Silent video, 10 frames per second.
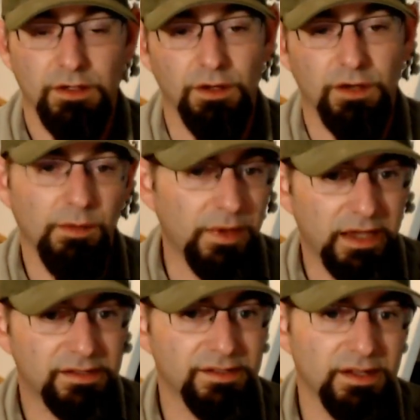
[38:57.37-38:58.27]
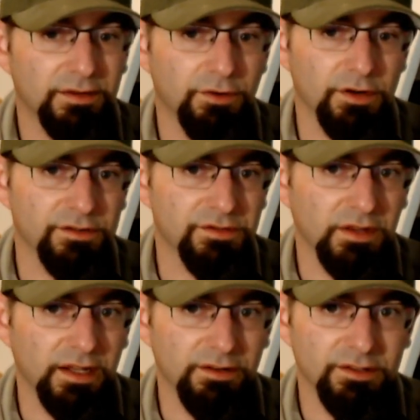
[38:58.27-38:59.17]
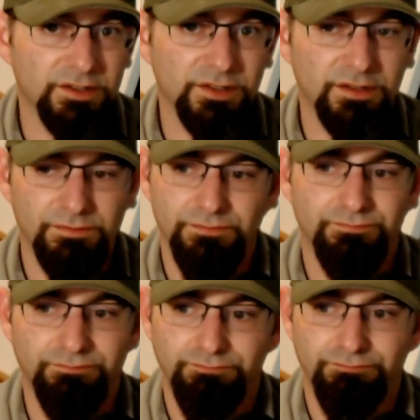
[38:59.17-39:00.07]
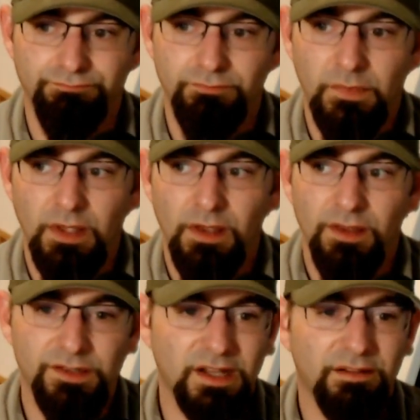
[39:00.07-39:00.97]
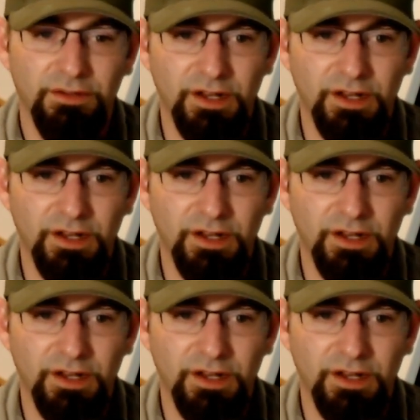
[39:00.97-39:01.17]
come back to dead critters later. There's not even an